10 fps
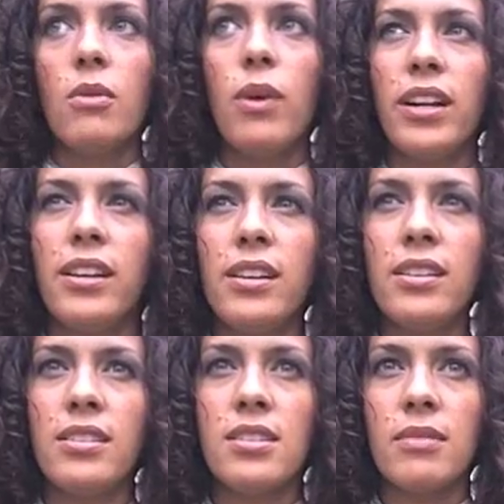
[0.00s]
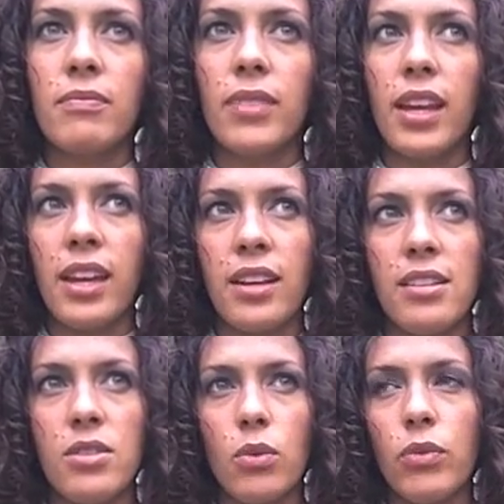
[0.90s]
What it
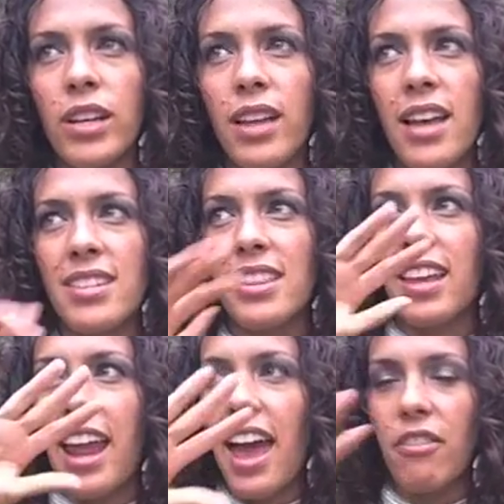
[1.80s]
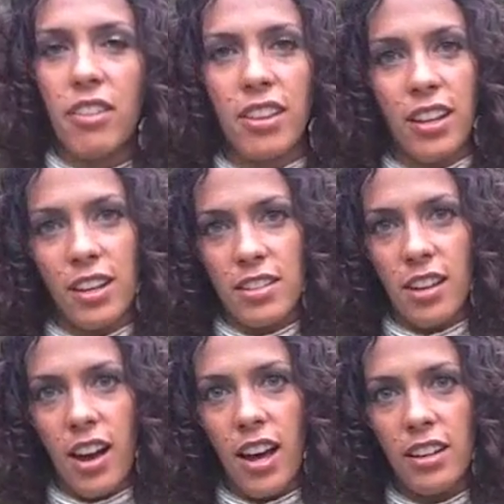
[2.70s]
is realizing that everything is
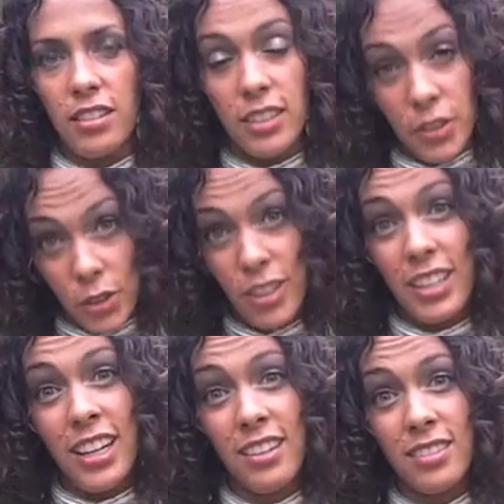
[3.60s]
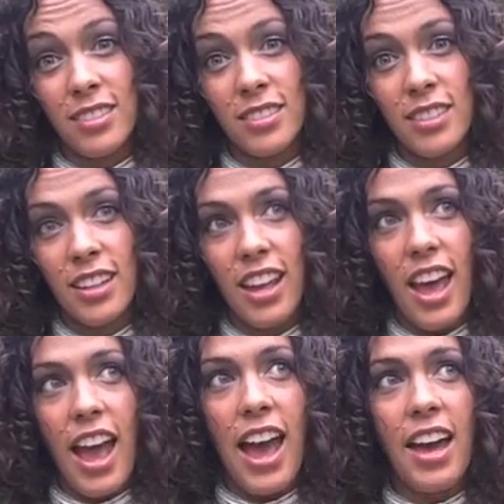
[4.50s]
God, literally,
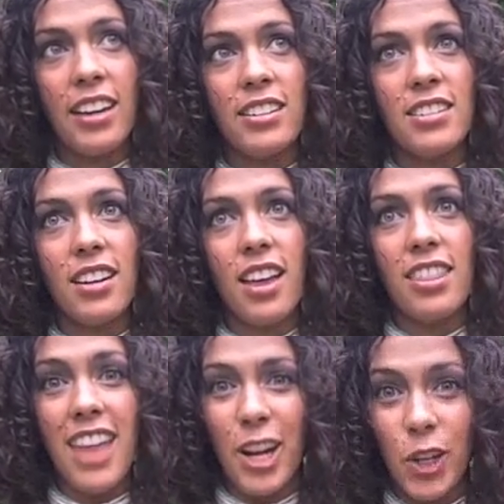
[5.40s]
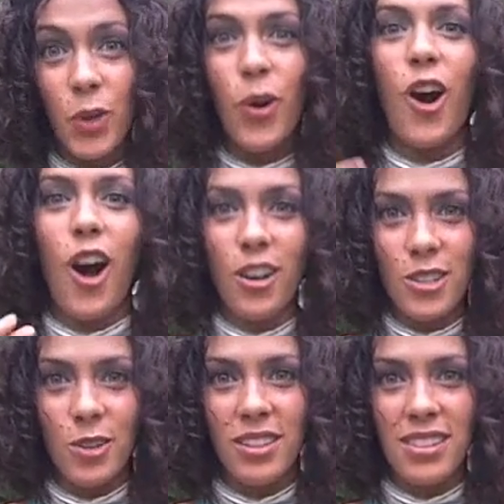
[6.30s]
and that you are
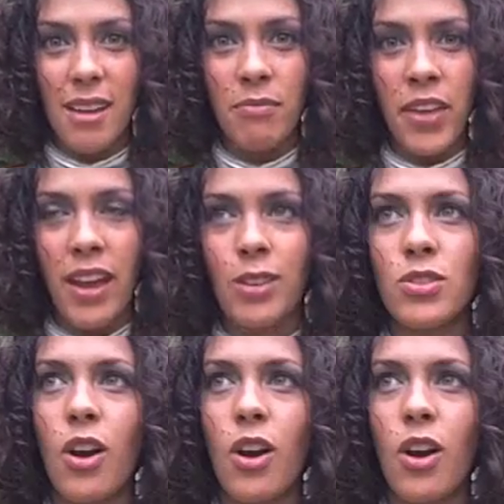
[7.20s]
also the same thing.